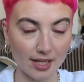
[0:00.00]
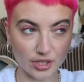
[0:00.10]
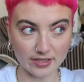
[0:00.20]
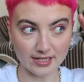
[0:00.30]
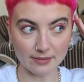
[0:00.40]
I
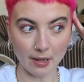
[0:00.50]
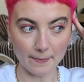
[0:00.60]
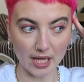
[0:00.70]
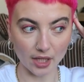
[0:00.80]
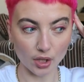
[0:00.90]
just did my
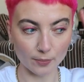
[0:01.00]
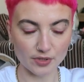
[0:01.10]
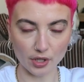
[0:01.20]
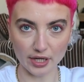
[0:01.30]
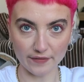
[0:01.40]
makeup.
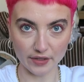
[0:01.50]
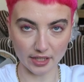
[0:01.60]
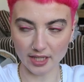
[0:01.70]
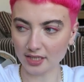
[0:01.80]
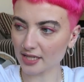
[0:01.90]
Sorry if you
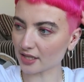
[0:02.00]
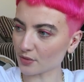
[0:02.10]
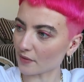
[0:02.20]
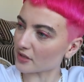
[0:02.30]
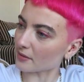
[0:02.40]
can hear Taylor
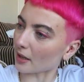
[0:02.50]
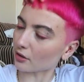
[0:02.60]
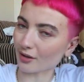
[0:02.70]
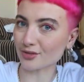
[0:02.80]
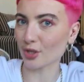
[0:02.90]
Swift in the
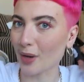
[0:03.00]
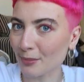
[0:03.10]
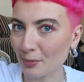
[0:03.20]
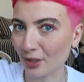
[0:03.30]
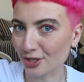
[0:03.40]
background. Don't know why
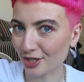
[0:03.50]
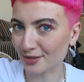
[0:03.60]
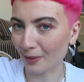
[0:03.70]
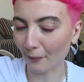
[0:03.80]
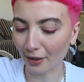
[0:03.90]
I'm
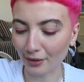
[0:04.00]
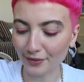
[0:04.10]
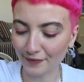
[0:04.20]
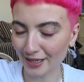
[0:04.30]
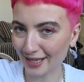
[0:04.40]
apologising about
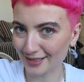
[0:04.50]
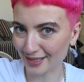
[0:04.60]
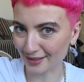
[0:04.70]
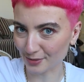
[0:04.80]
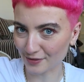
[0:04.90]
that. You can hear
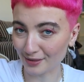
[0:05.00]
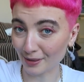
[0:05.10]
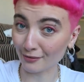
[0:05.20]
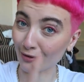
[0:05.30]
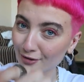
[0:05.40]
Taylor Swift in the
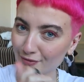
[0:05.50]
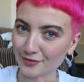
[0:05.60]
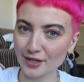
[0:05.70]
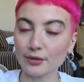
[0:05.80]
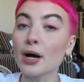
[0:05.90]
background. Good
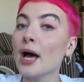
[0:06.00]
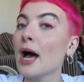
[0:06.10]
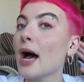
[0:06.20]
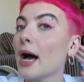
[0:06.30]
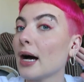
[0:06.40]
for you.
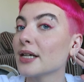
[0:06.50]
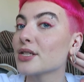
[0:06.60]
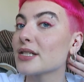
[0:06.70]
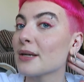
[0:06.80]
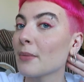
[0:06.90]
I
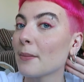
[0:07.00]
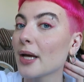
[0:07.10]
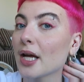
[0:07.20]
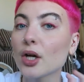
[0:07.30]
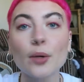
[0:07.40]
just did my
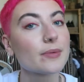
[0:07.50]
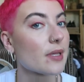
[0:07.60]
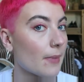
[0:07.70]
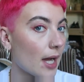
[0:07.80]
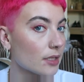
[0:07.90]
makeup
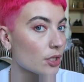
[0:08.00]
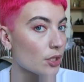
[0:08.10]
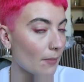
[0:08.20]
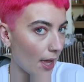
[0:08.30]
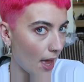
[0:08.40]
to
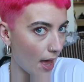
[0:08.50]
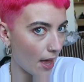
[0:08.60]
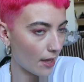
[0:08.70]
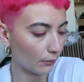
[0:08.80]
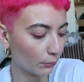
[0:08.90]
match my
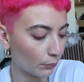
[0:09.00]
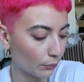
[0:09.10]
hair.